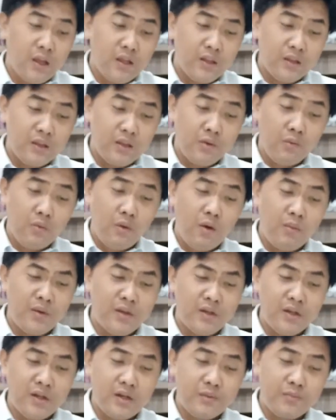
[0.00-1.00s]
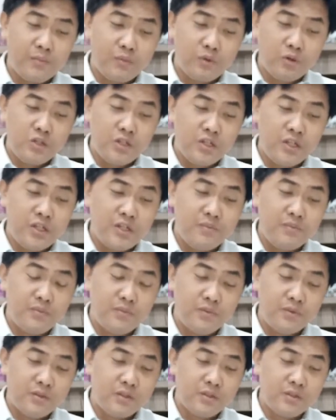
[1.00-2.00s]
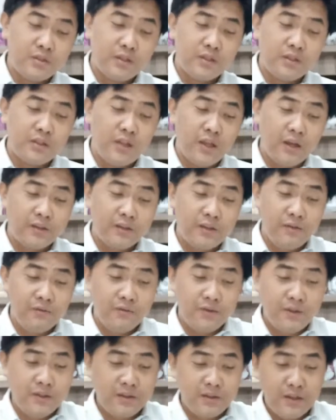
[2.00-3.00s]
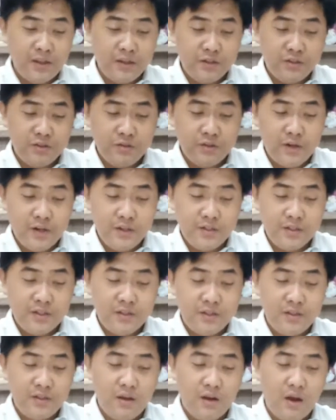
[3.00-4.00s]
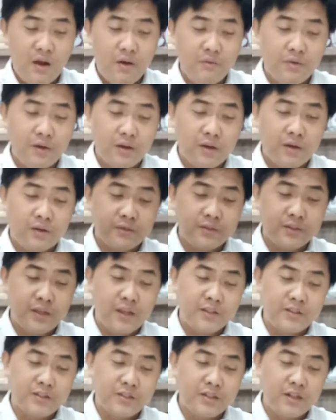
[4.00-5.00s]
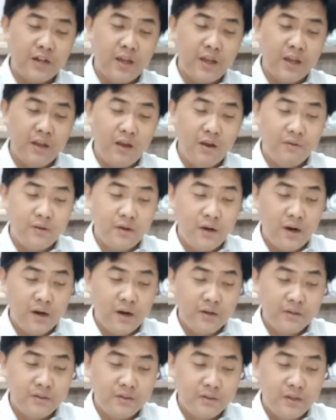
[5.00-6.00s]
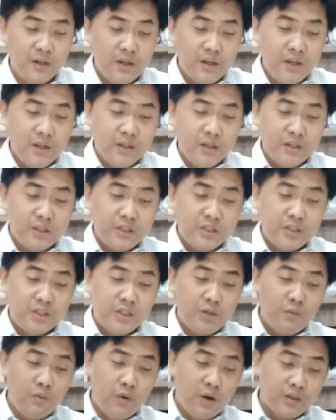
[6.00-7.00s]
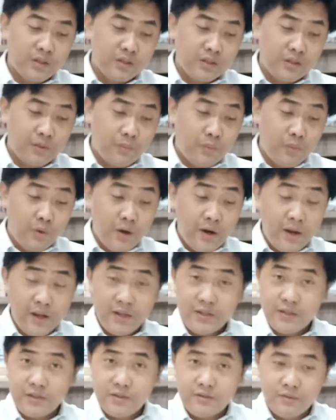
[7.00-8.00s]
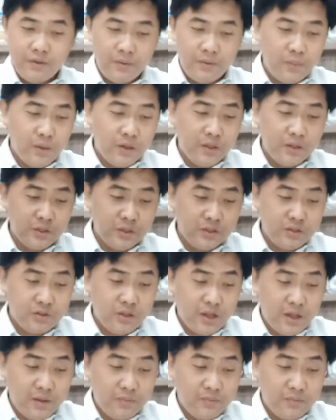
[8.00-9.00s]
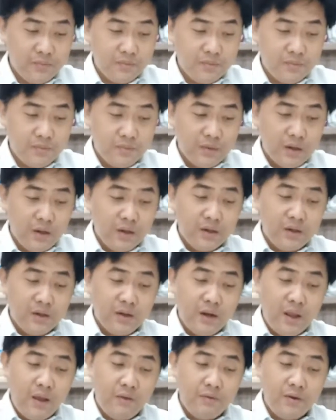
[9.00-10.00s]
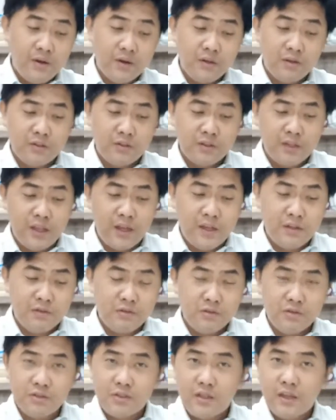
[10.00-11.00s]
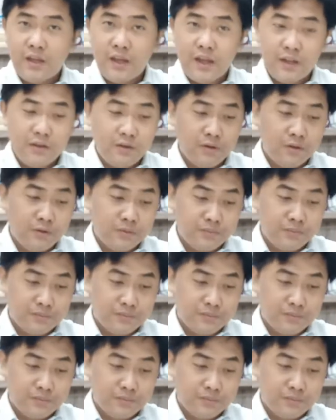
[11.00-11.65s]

The woman approached him, seductively distressed of and sly of heart. She was the brash, rebellious type, never content to stay at home.